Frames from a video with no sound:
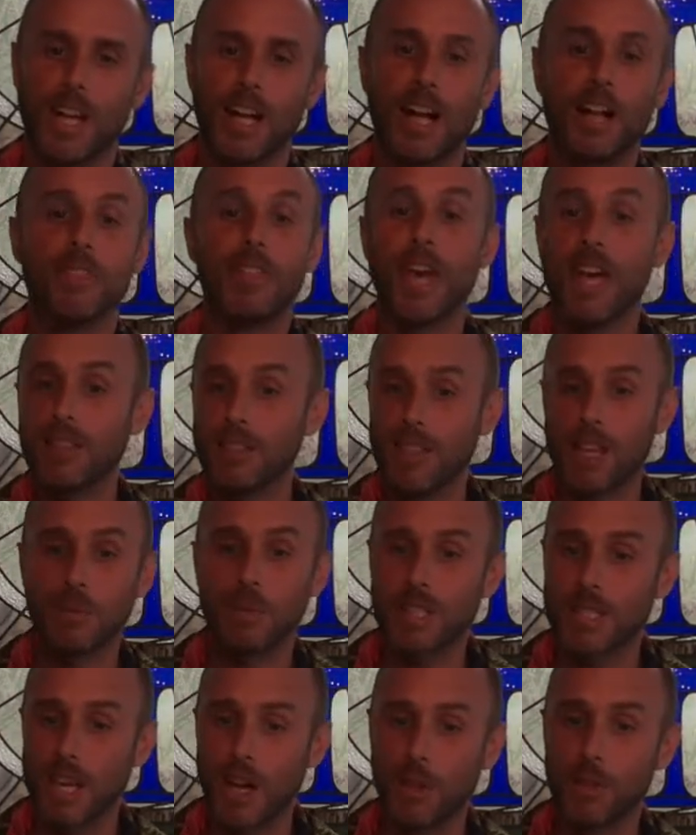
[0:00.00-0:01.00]
And then they
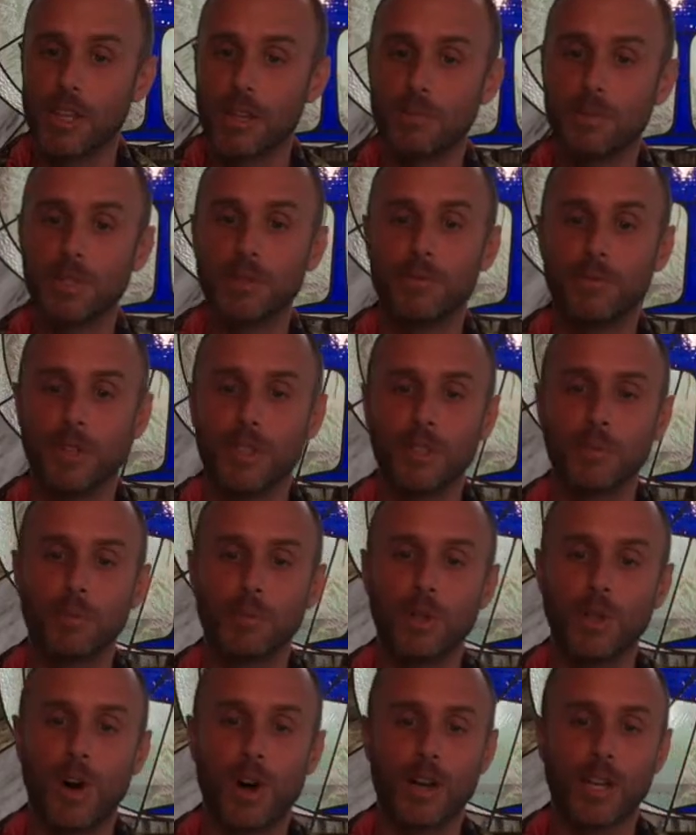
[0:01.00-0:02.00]
would tell them to fit the
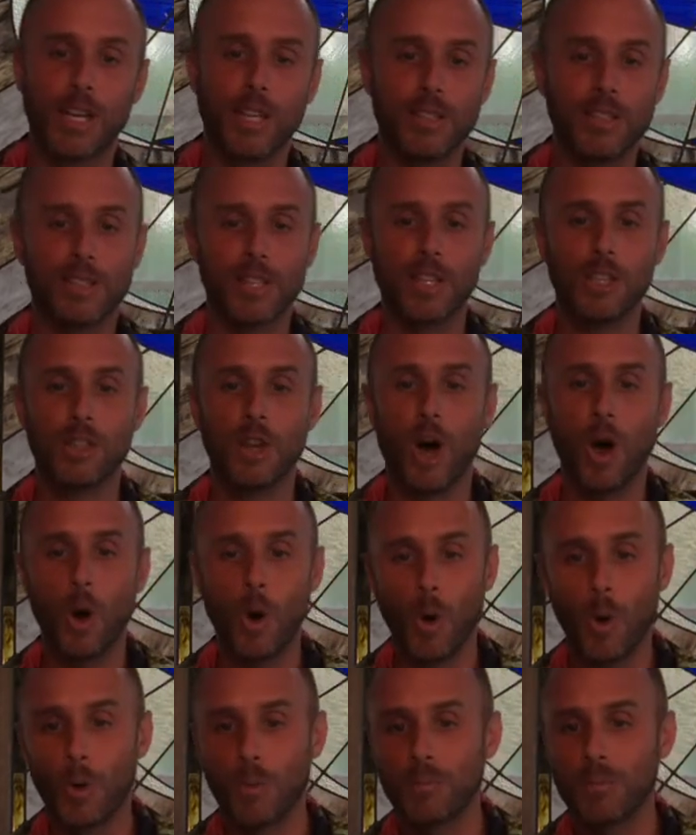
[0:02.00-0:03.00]
belongings in the
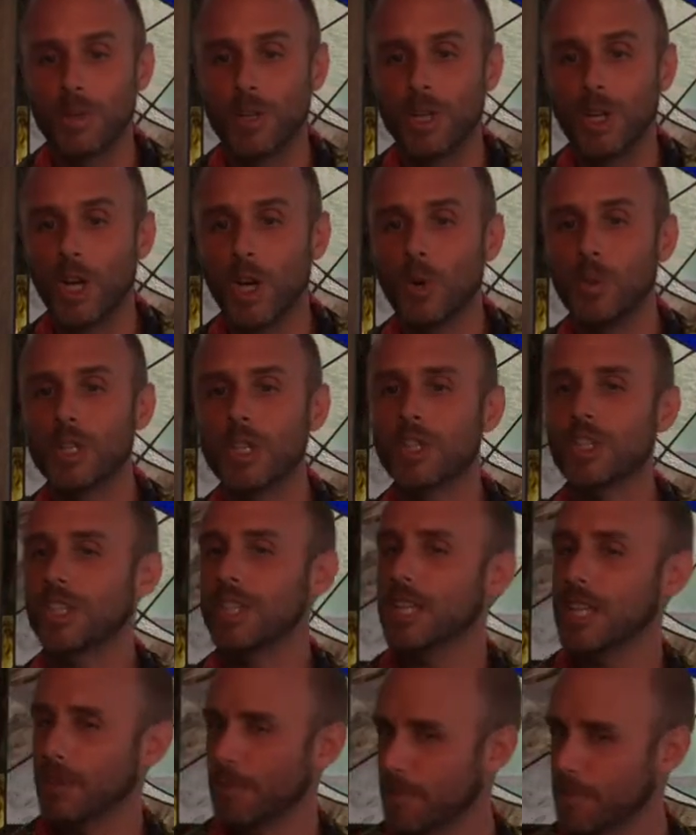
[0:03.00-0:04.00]
home which
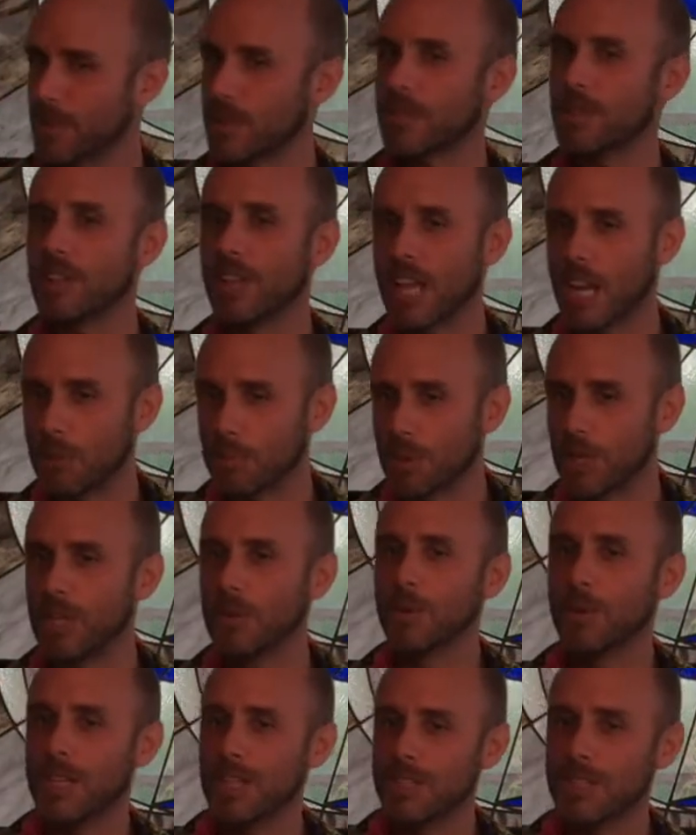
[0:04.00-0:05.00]
seems like a pretty
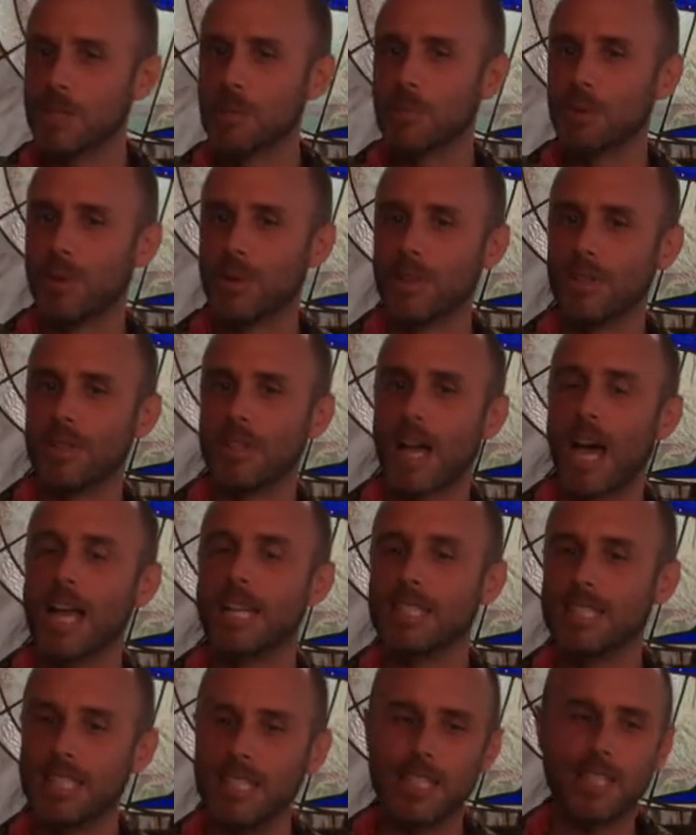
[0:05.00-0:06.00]
reasonable
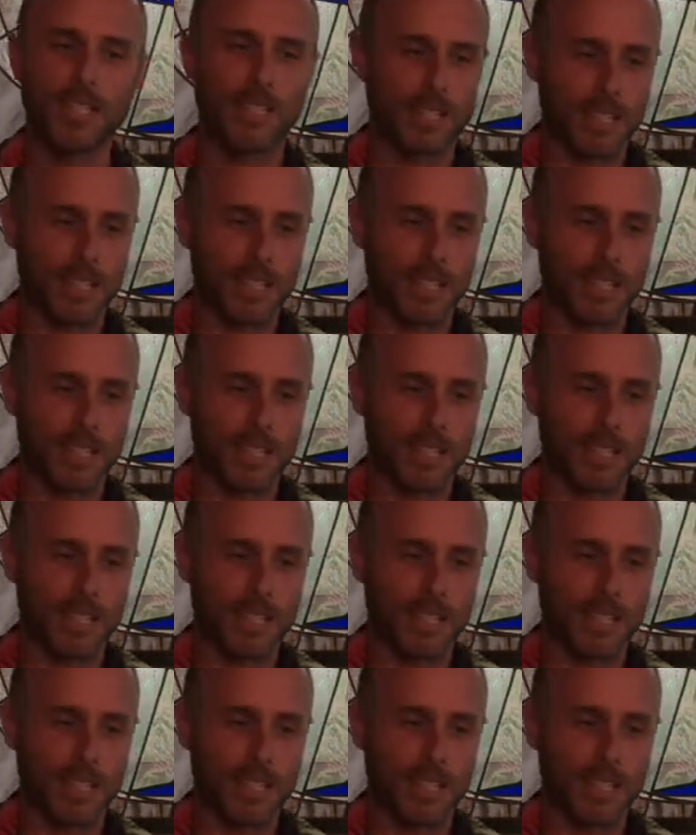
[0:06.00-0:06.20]
idea,